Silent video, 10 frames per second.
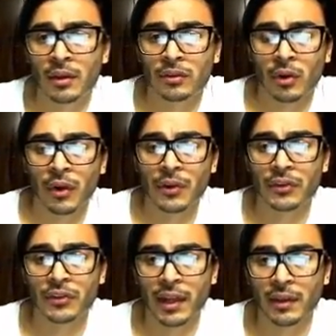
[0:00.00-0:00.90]
So
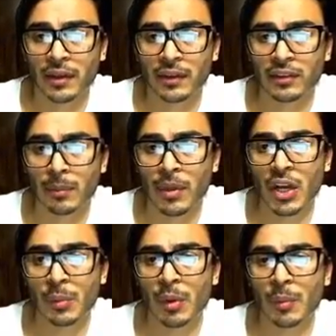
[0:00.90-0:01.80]
understand this,
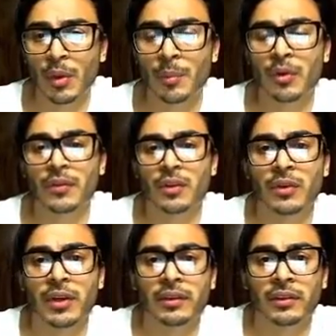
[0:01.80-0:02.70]
minimum number of
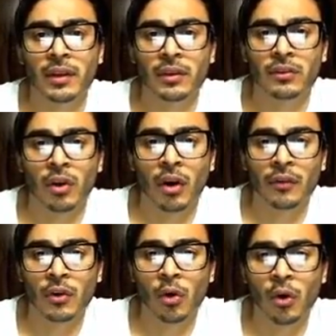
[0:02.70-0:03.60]
degrees. So
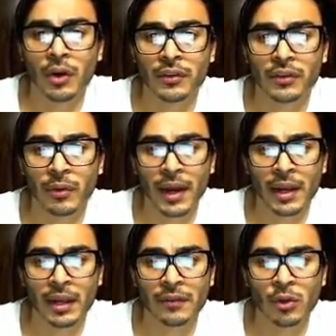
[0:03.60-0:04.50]
of course,
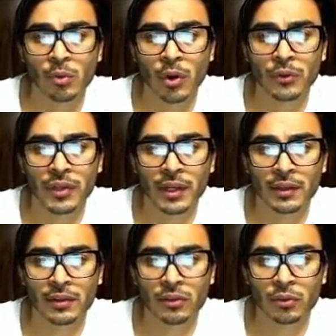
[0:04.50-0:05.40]
right, if you rotate
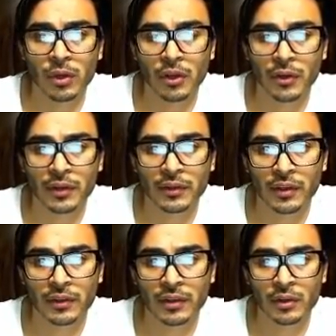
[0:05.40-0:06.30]
this
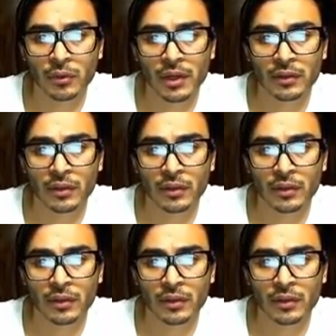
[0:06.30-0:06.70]
360 degrees,